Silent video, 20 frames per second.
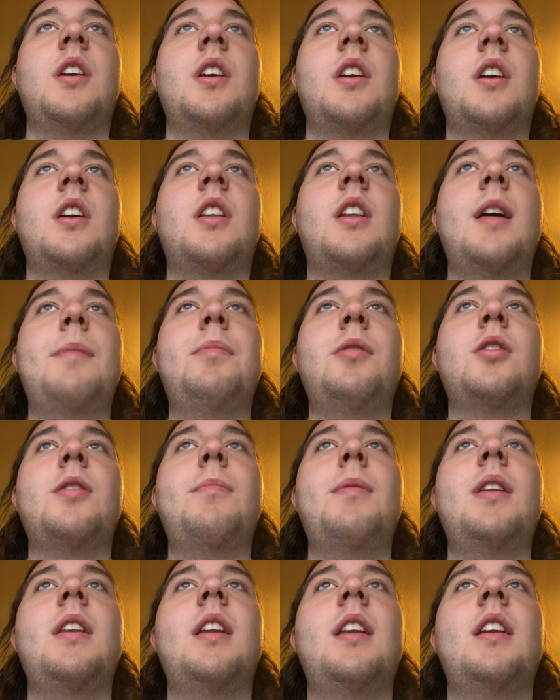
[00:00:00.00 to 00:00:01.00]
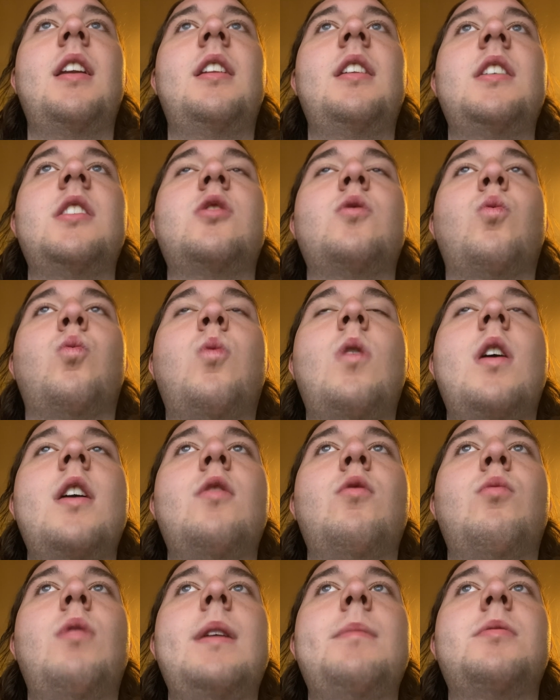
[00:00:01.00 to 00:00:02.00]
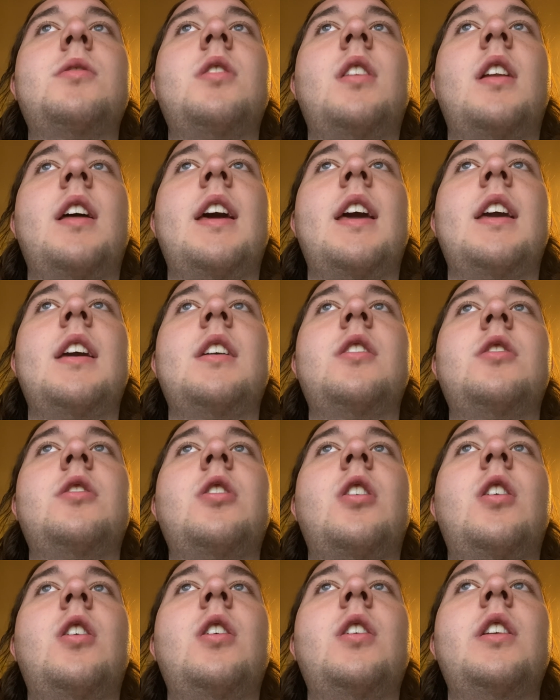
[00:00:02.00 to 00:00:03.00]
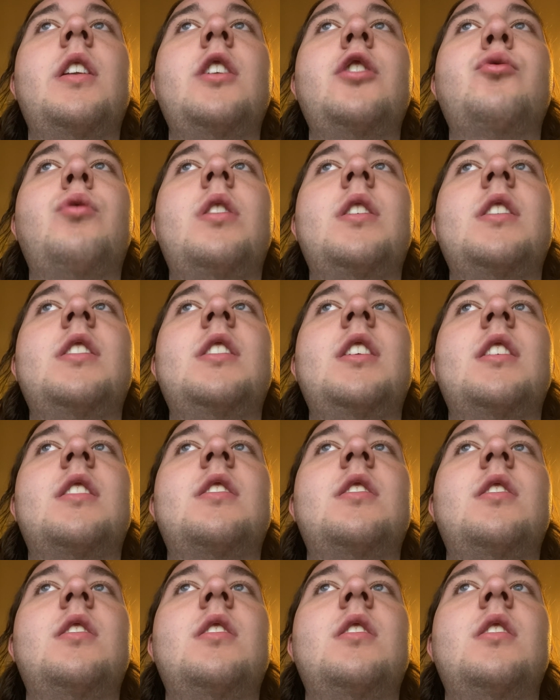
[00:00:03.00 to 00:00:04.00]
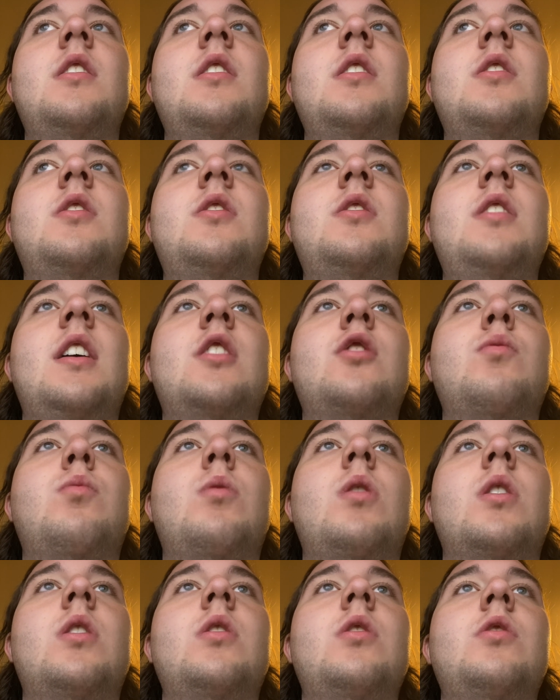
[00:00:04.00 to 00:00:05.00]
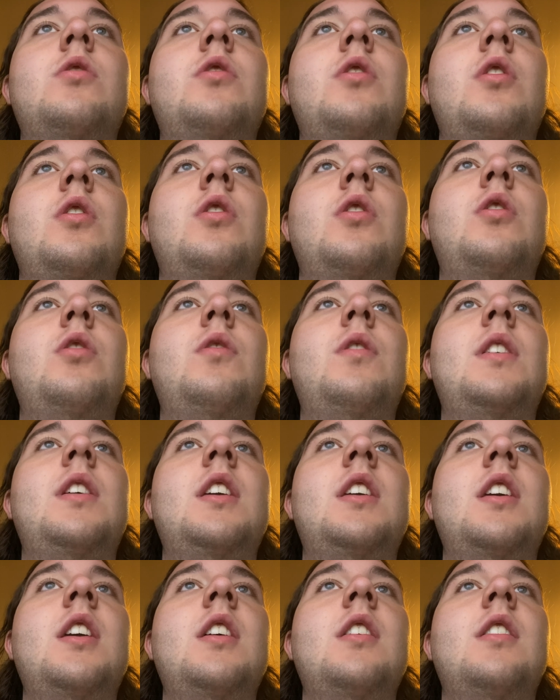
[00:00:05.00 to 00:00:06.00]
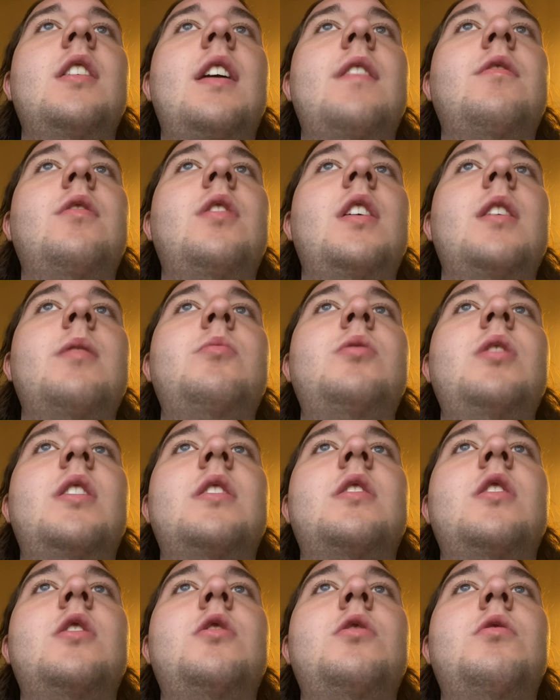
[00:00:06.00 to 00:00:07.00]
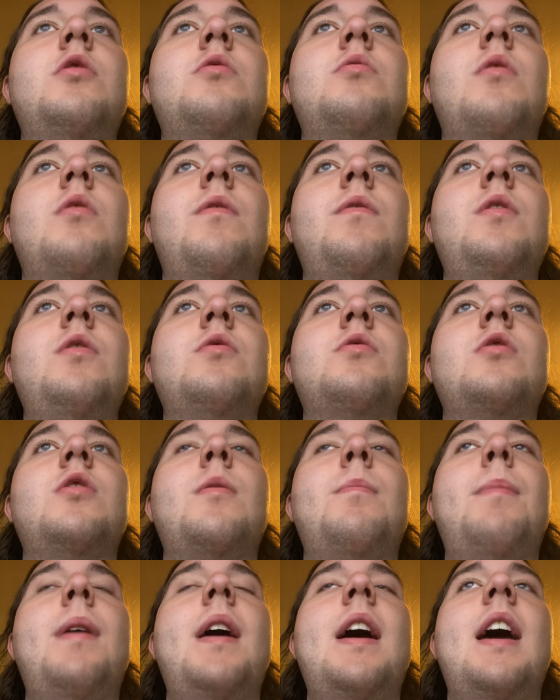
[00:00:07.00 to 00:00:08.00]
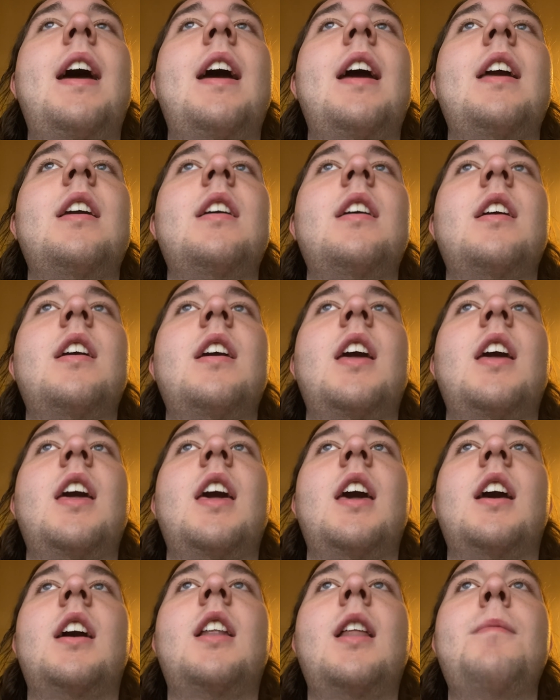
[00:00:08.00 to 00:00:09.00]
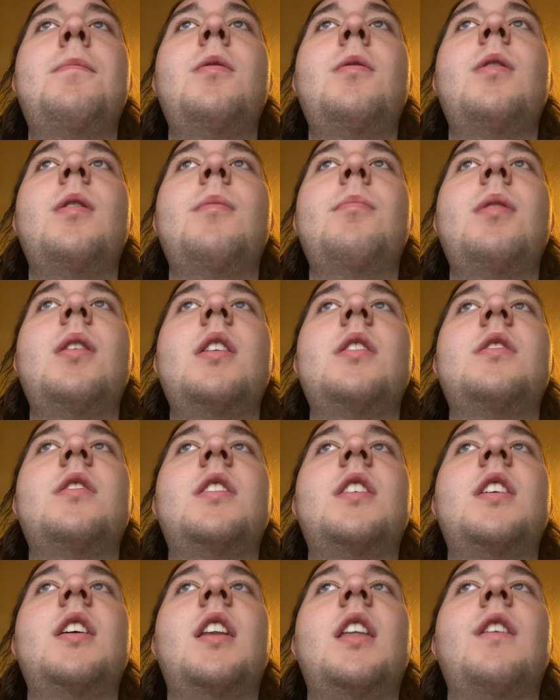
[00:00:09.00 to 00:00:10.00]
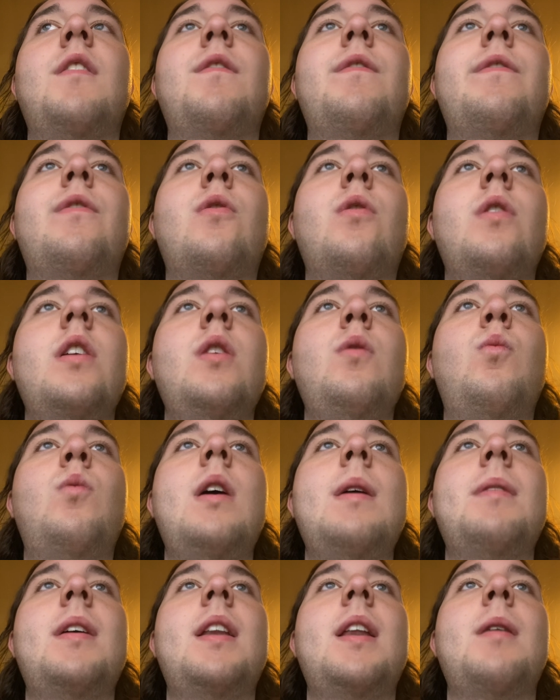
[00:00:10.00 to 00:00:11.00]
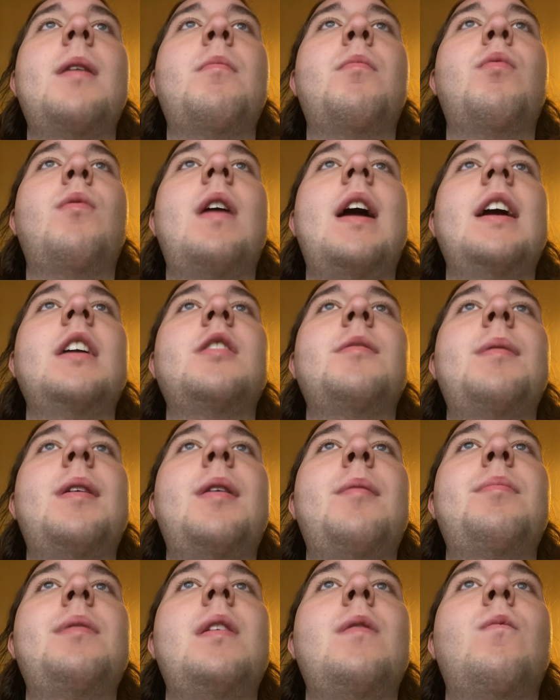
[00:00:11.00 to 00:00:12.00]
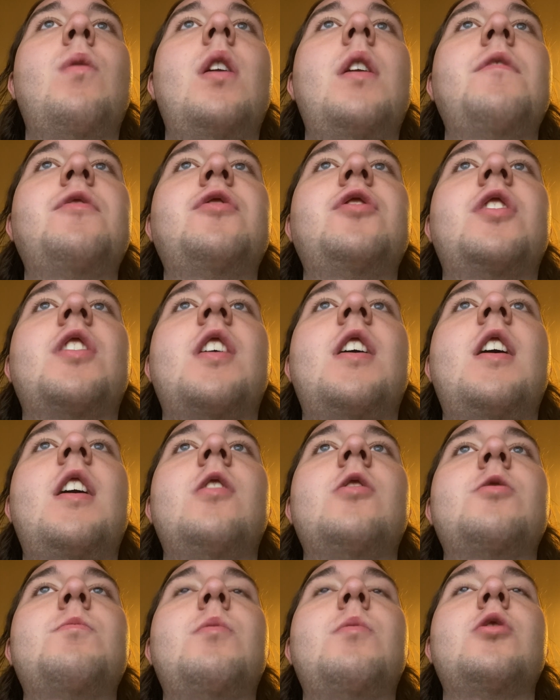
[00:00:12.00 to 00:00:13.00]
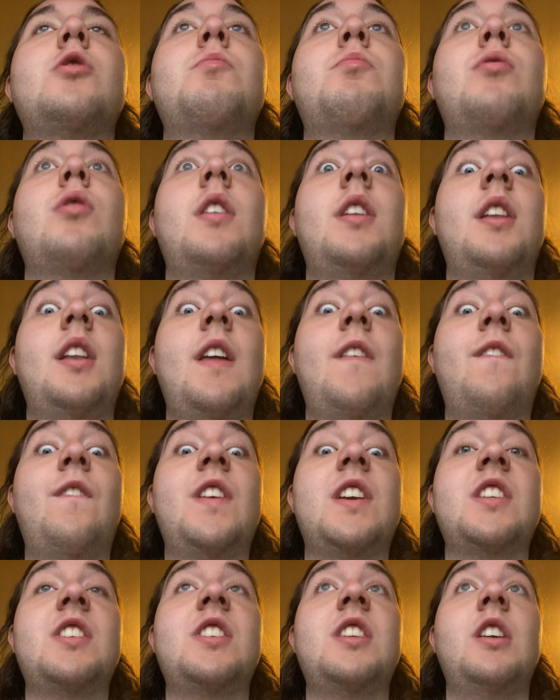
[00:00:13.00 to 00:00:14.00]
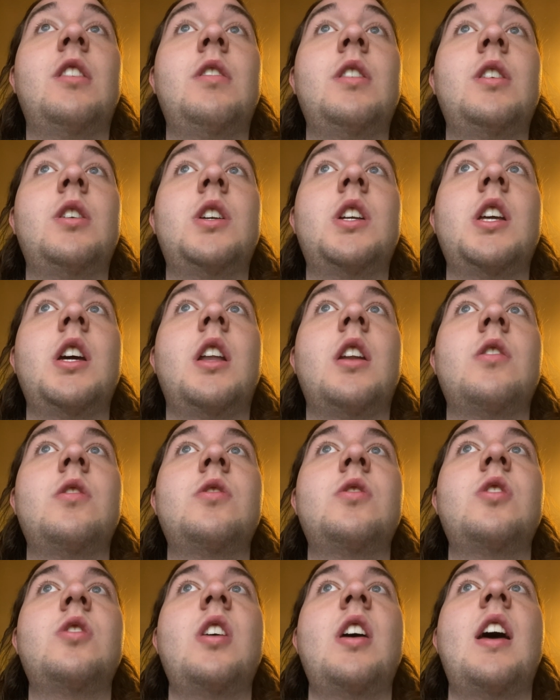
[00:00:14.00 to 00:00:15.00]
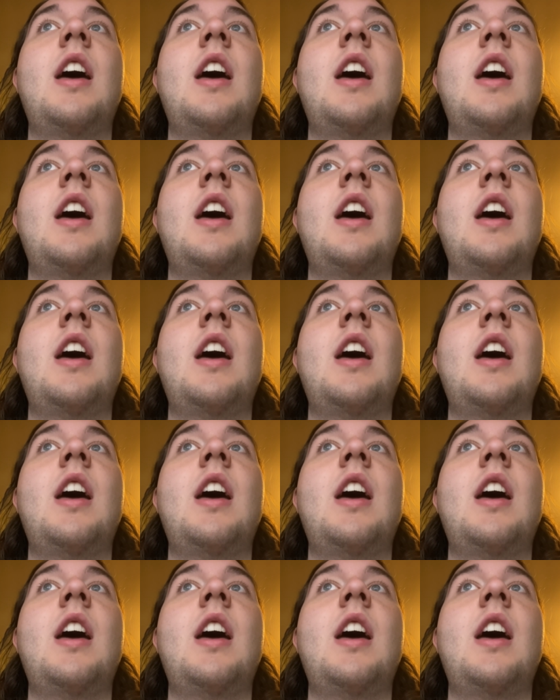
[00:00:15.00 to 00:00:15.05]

Clepper committed at least 1 rape slaying, targeting drug-addicted sex workers who he killed after they objected to his refusal to pay. Clepper admitted to killing 40 women and bragged about being one of Chicago's most prolific serial killers.